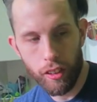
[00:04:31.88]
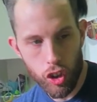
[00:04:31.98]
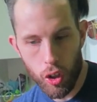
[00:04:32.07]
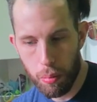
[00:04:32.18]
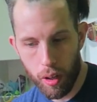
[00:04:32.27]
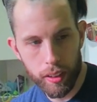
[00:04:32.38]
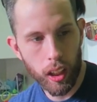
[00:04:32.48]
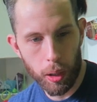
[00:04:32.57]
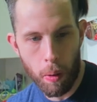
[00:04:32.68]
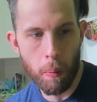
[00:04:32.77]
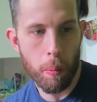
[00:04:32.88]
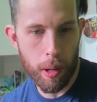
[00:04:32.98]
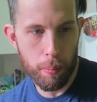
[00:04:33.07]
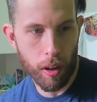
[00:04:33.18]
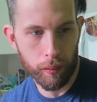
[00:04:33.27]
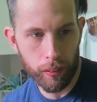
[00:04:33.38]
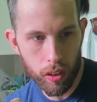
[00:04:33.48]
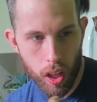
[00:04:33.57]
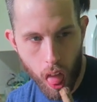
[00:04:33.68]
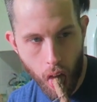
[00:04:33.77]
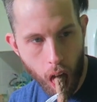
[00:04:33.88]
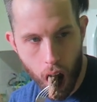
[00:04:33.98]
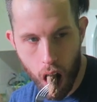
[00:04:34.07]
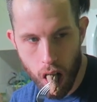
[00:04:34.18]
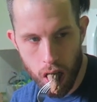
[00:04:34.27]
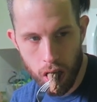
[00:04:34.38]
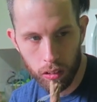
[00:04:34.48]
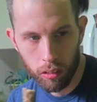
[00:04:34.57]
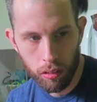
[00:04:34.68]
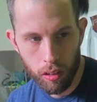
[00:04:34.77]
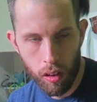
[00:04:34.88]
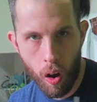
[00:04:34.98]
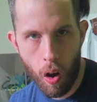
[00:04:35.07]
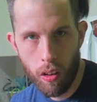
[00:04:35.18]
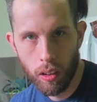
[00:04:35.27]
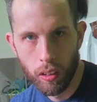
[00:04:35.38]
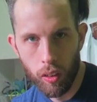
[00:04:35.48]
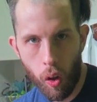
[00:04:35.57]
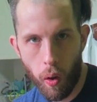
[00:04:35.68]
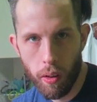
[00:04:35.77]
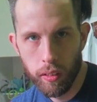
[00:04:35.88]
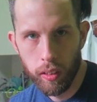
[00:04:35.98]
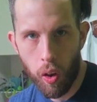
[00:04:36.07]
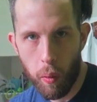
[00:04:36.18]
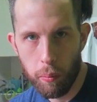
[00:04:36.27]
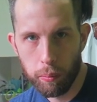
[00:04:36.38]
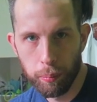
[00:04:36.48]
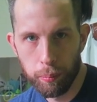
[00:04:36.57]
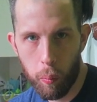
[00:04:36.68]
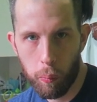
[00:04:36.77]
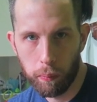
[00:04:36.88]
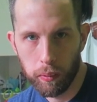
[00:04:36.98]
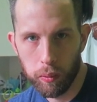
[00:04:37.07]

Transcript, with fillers: it's your birthday, like Mama made breakfast. I made breakfast for somebody, so you're welcome.